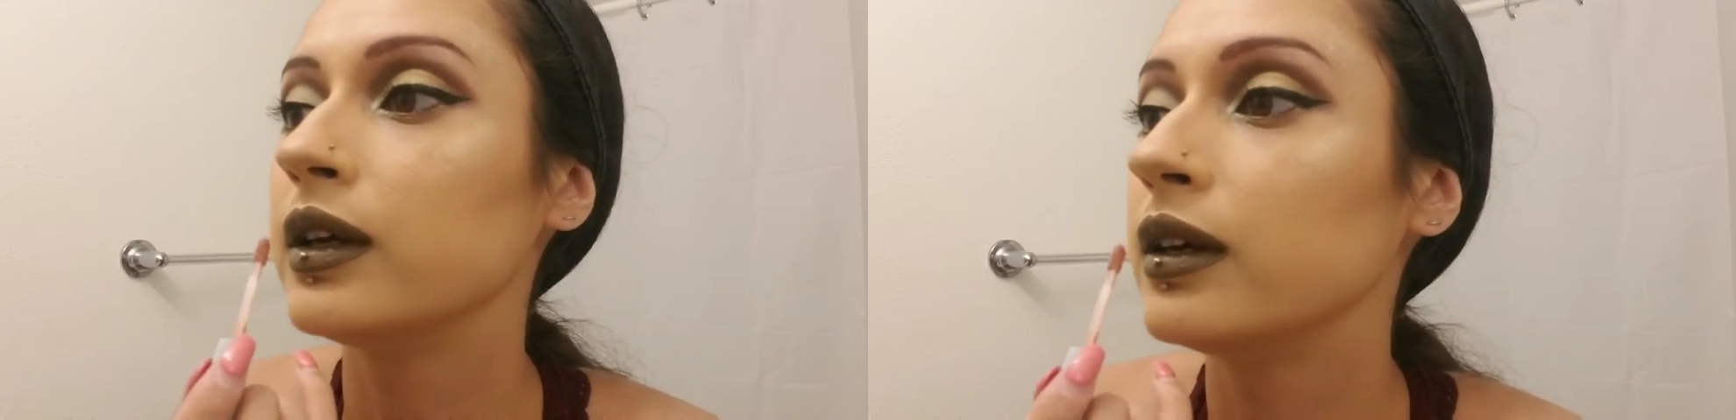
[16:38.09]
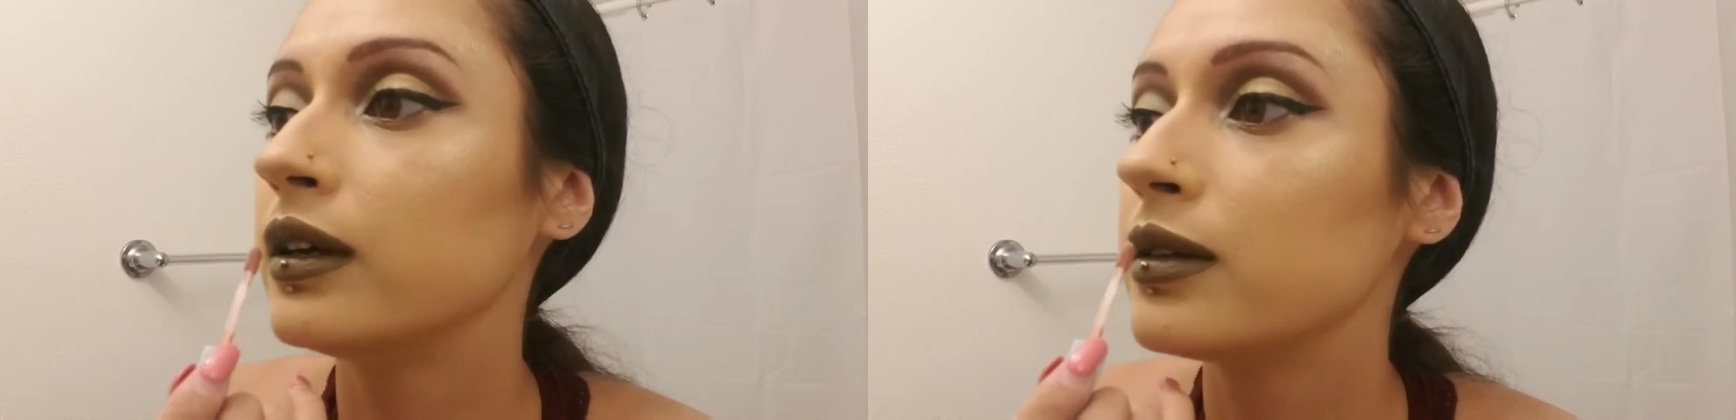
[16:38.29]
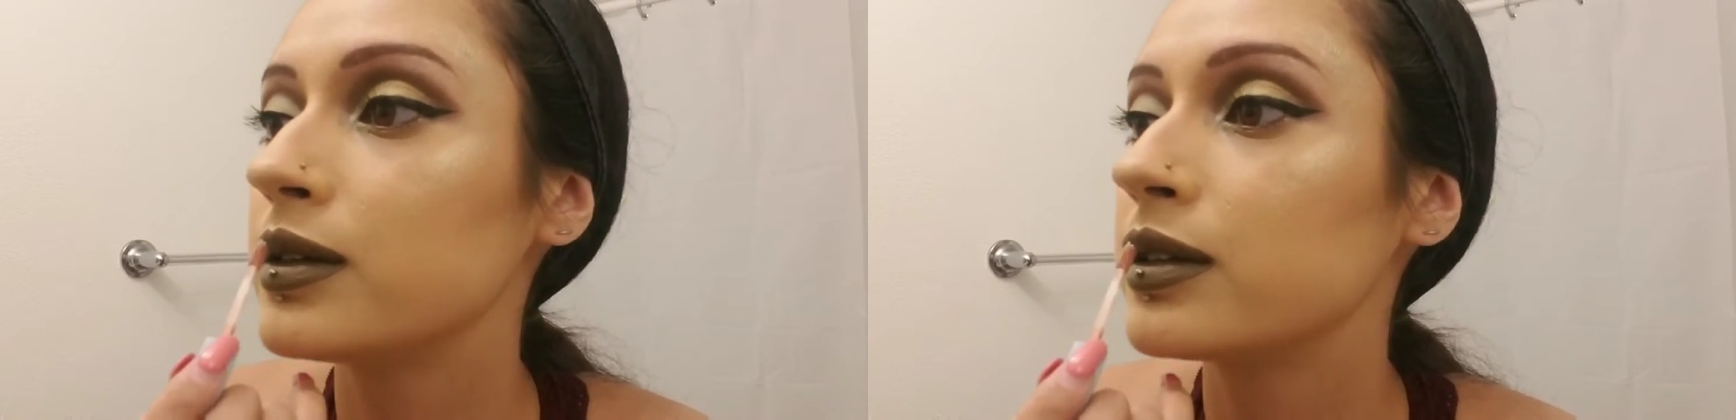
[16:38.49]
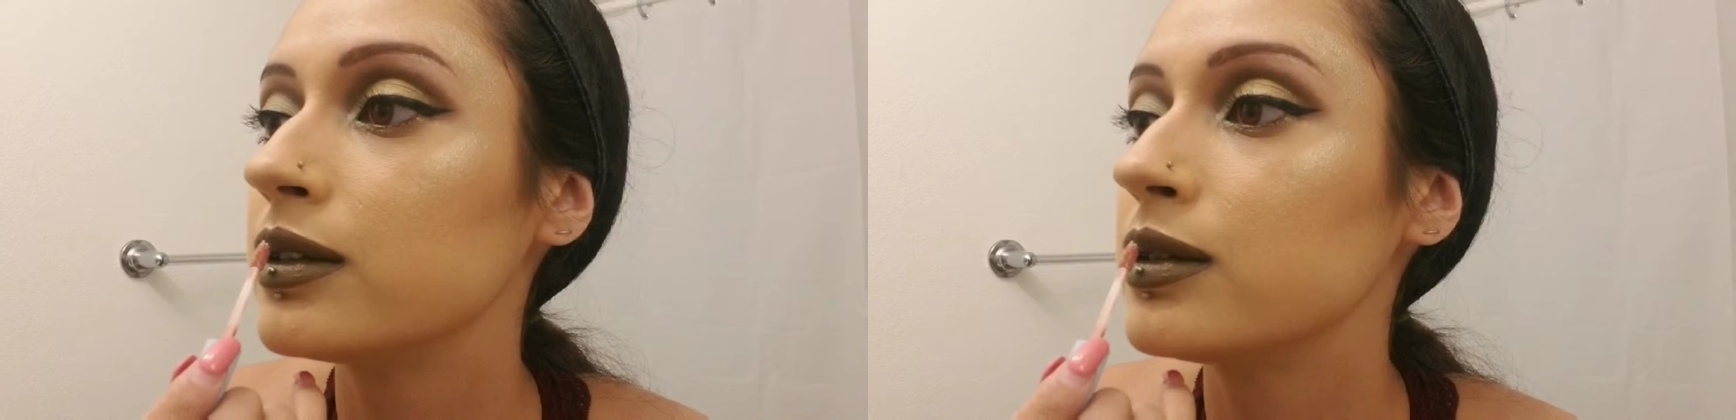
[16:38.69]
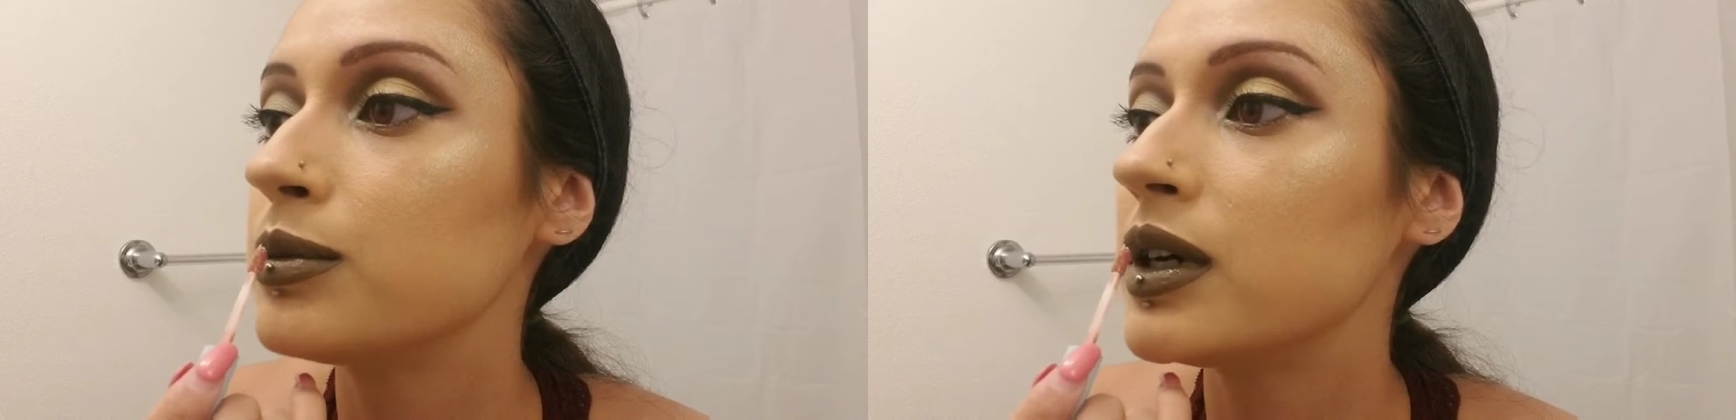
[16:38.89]
in with
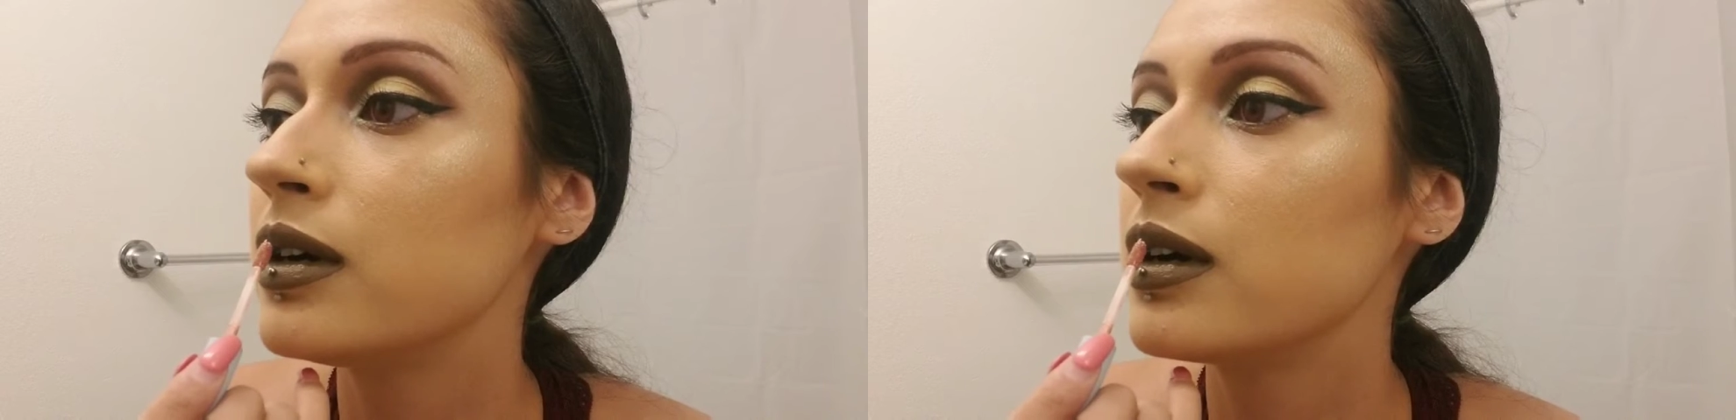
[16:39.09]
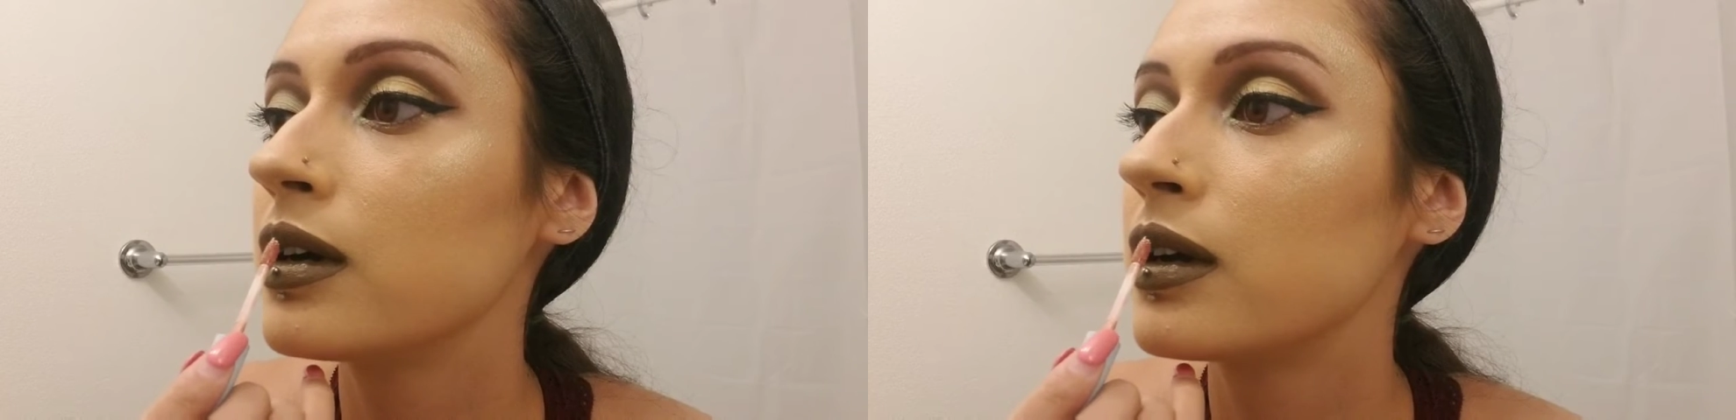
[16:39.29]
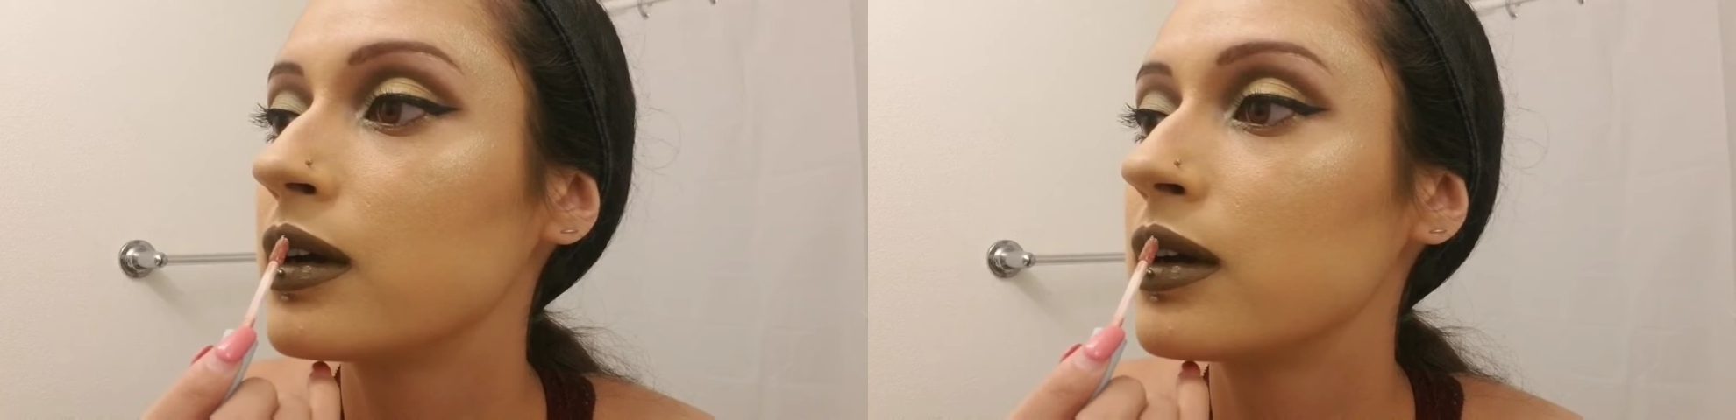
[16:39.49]
Snowball.